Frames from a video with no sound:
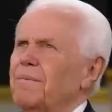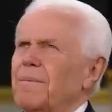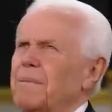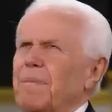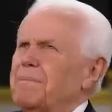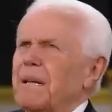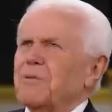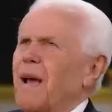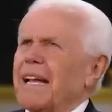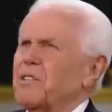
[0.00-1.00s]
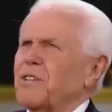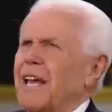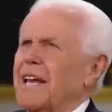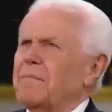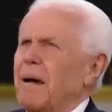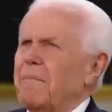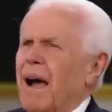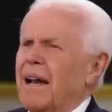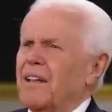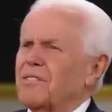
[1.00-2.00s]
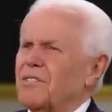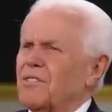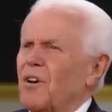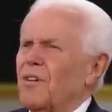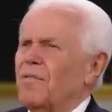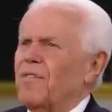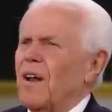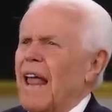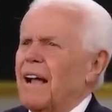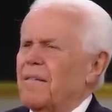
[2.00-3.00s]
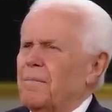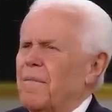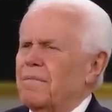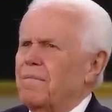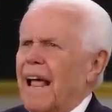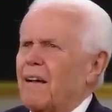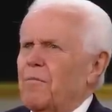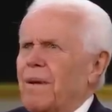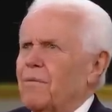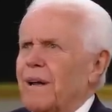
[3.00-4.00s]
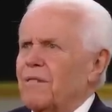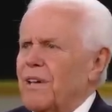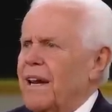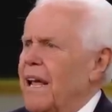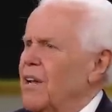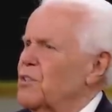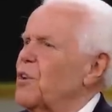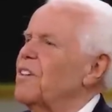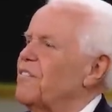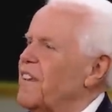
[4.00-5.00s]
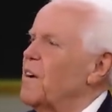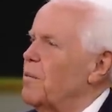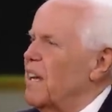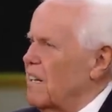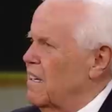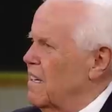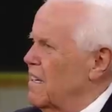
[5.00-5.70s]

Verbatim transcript: but, but best way I can say it in my mind is, so, for lack of, lack of a better way of saying it, so you feel better.